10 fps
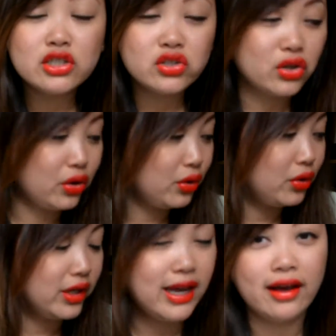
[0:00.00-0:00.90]

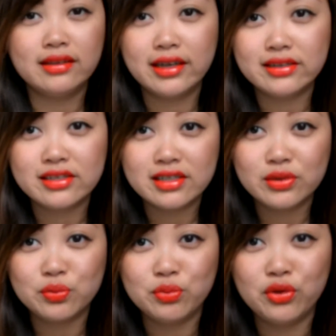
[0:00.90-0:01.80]
So yeah,
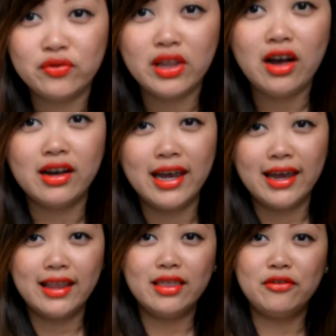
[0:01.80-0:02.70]
let's move along.
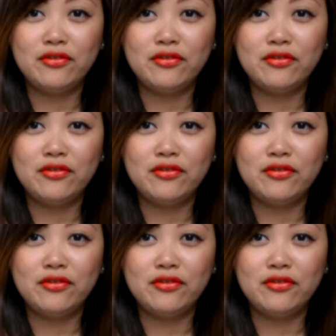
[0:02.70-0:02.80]
And the